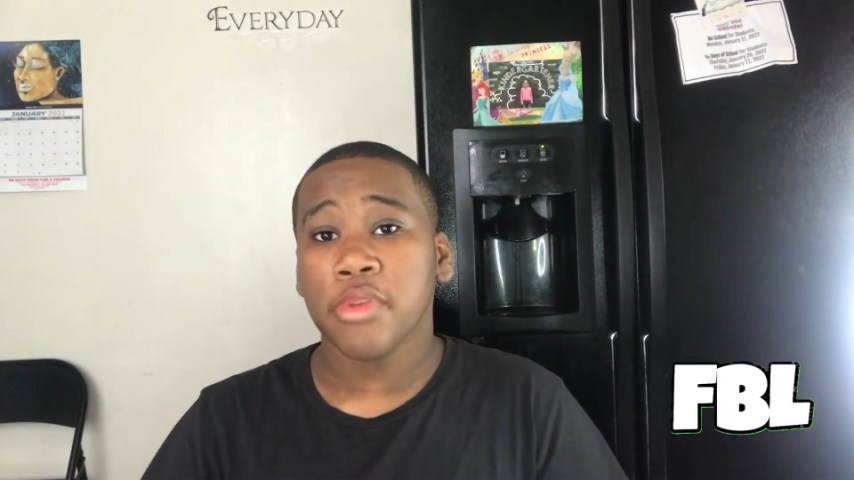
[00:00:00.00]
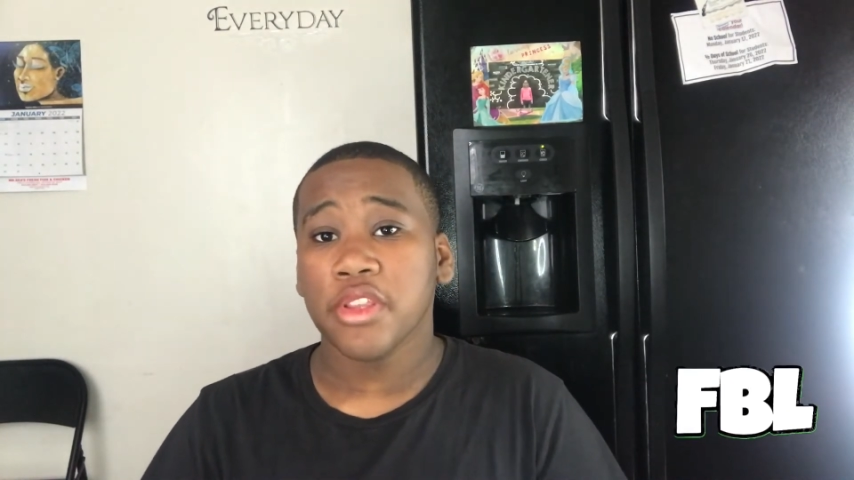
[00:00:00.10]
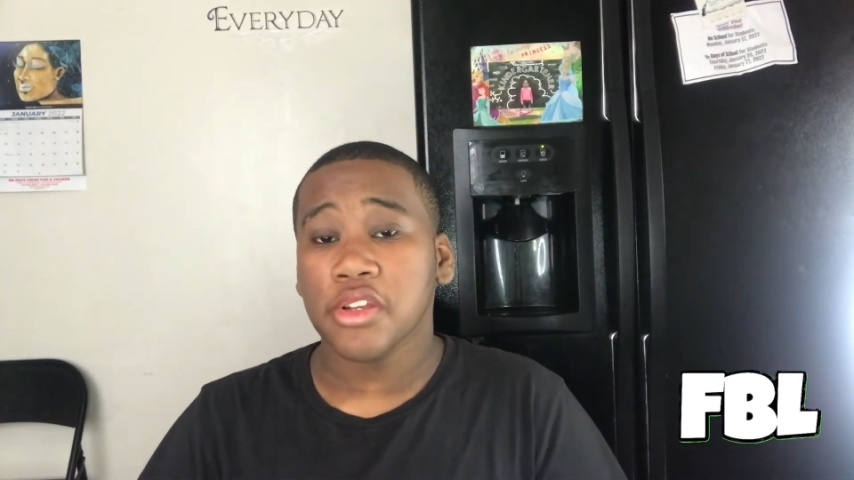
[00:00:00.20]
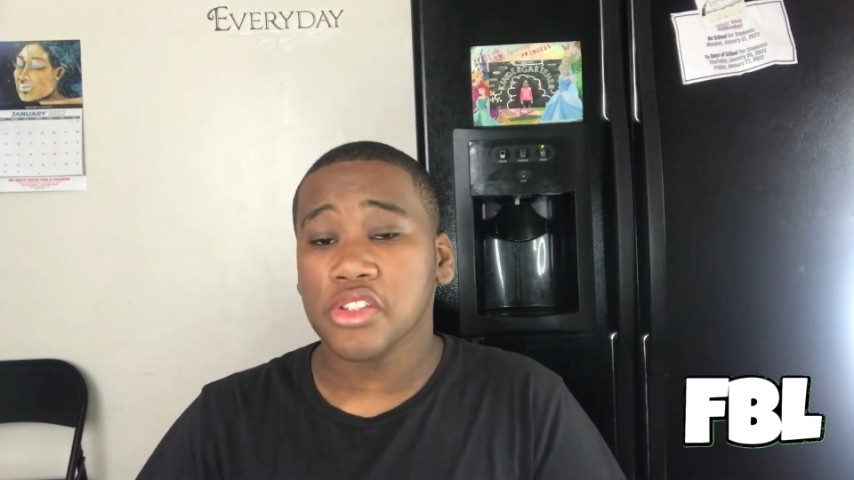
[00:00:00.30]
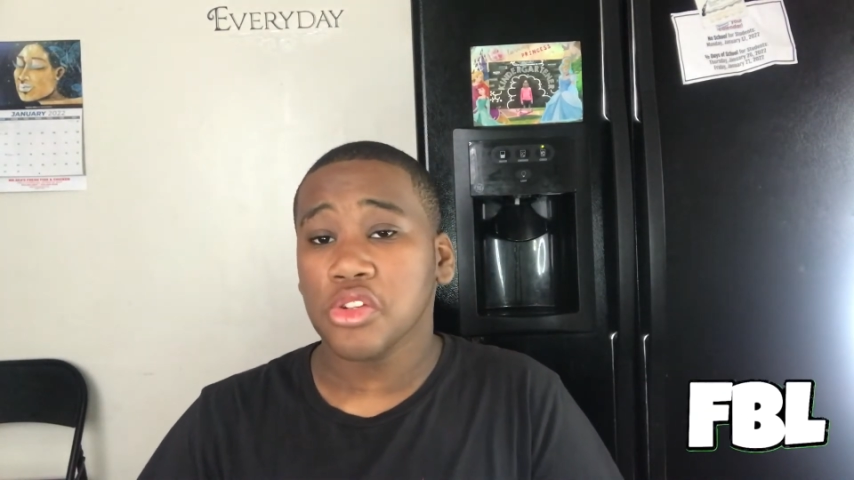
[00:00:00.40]
been
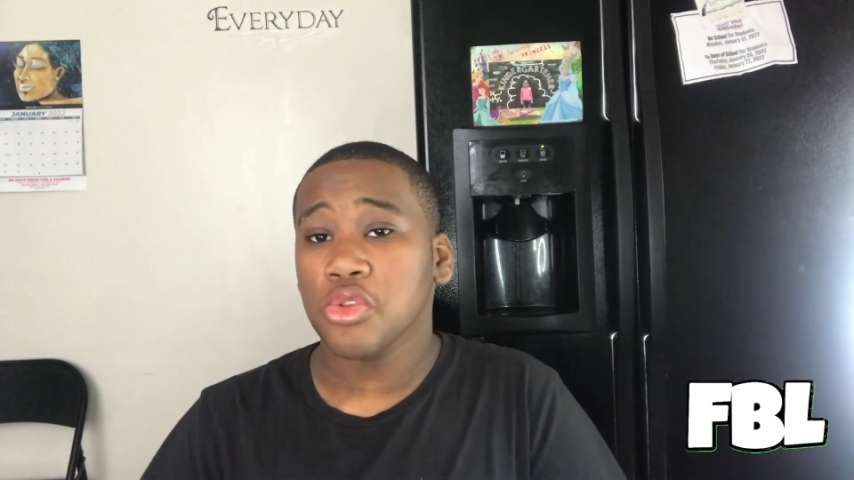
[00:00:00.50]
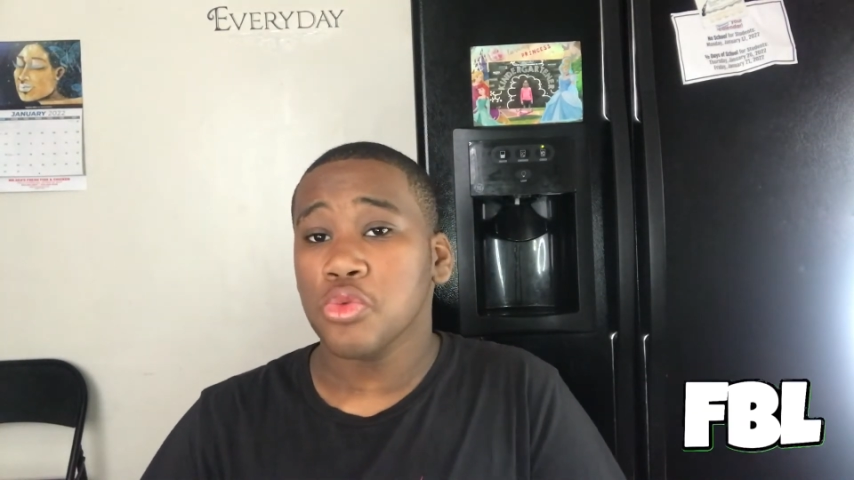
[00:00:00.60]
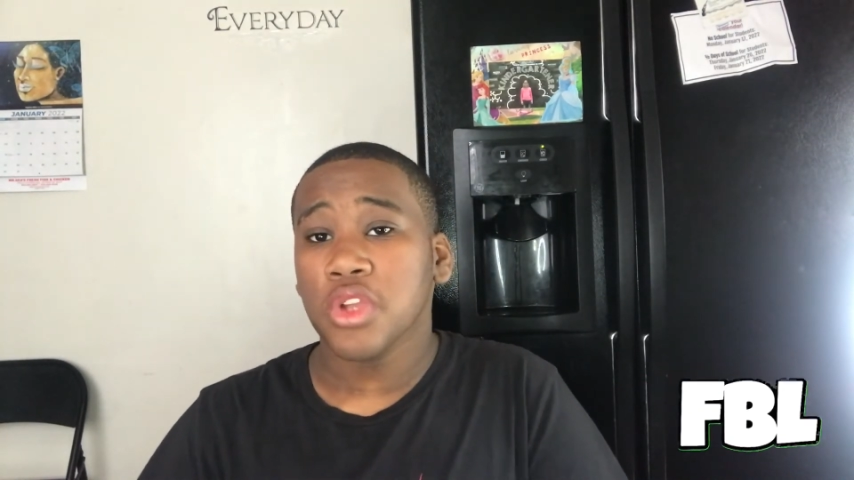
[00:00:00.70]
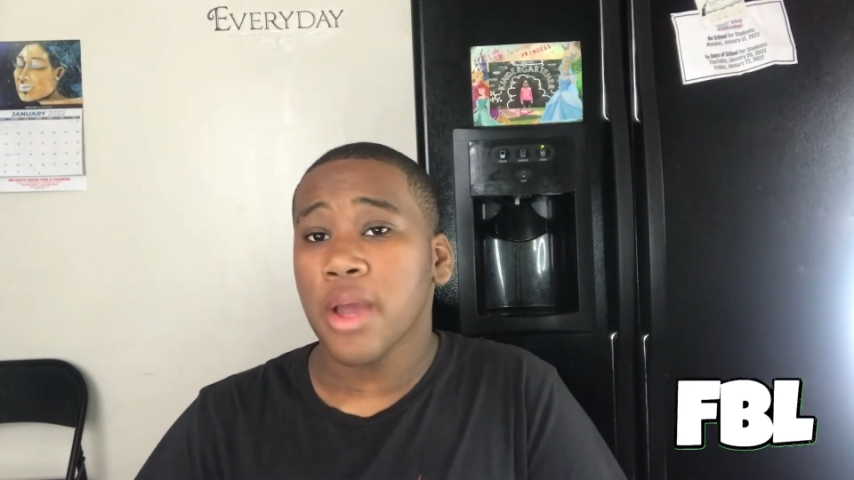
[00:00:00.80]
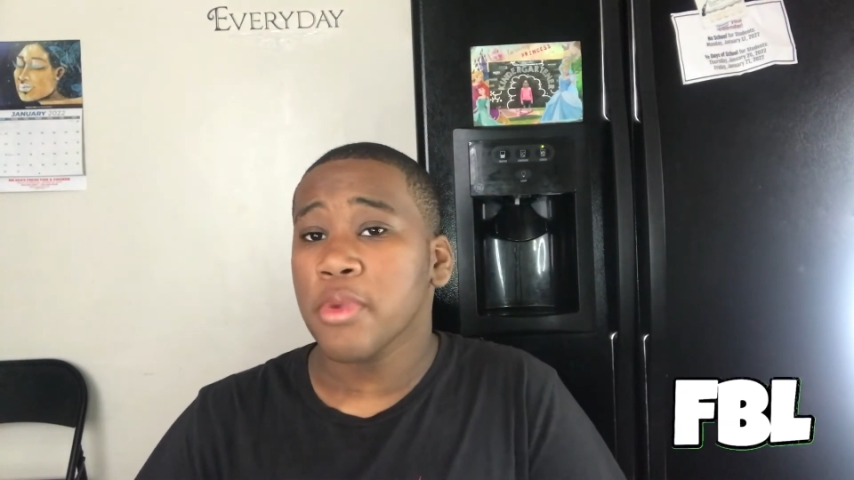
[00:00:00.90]
up to,
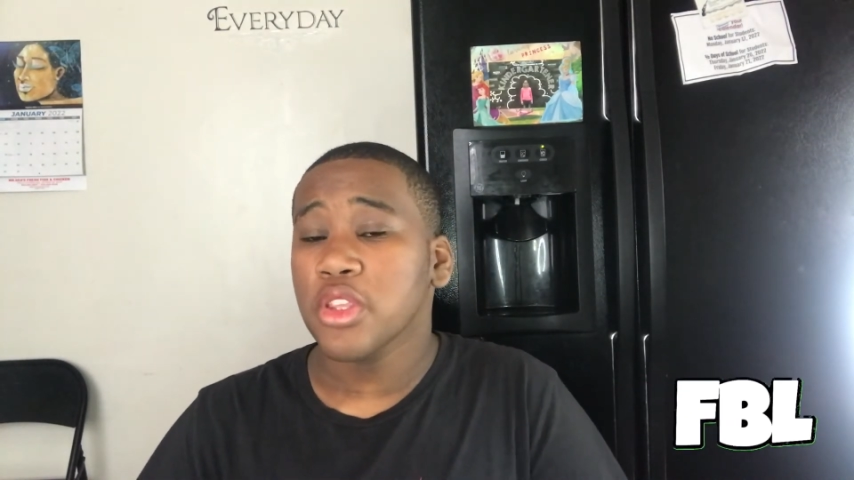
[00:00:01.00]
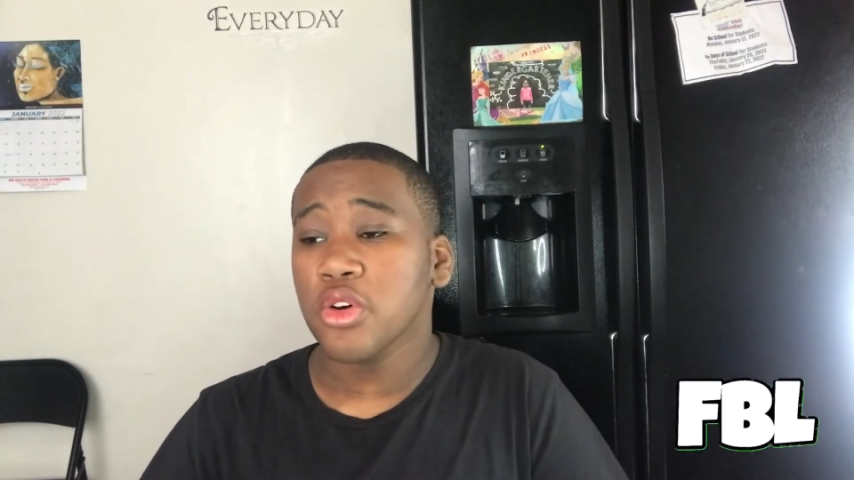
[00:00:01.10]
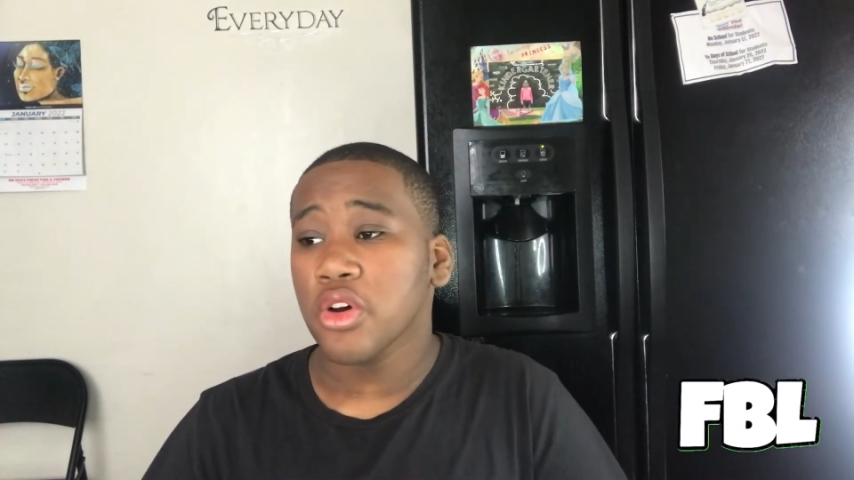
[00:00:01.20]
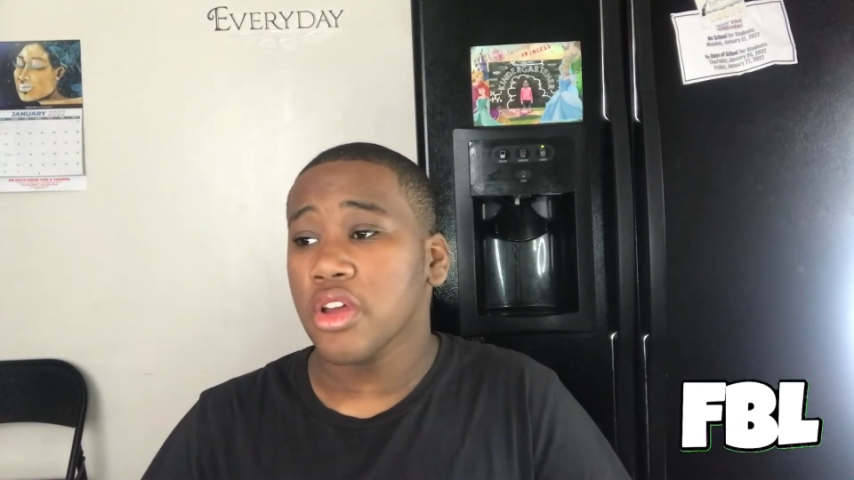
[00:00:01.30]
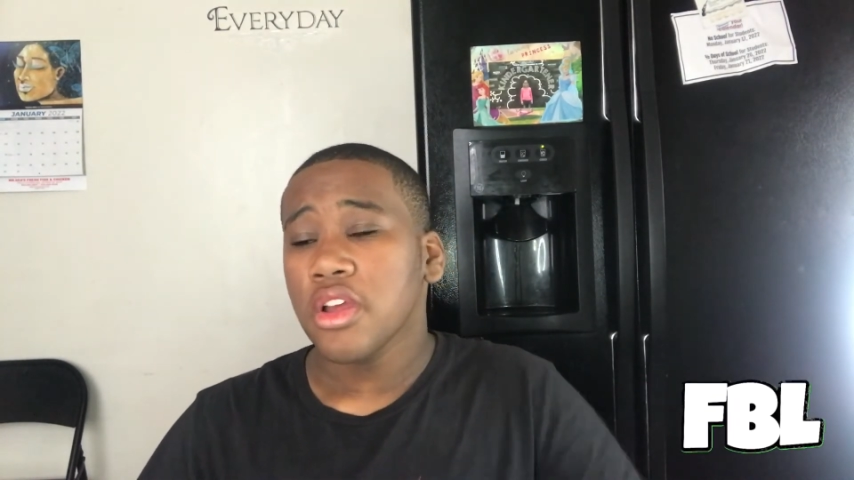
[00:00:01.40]
what I've been
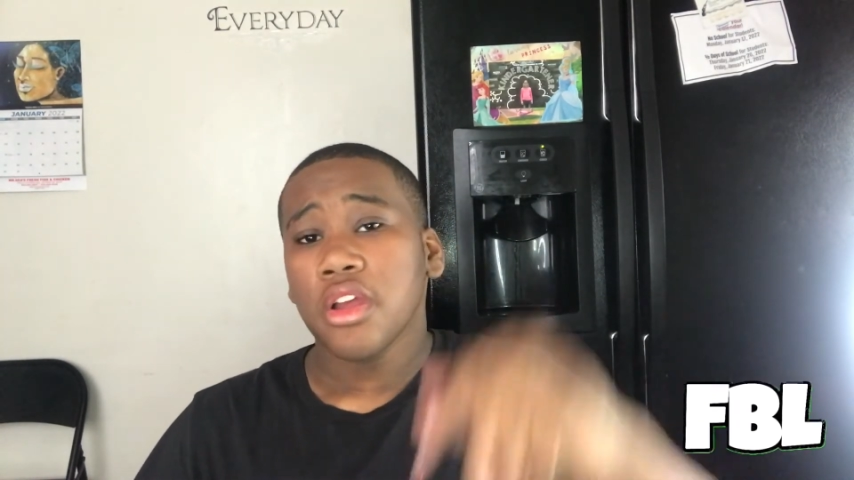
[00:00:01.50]
doing.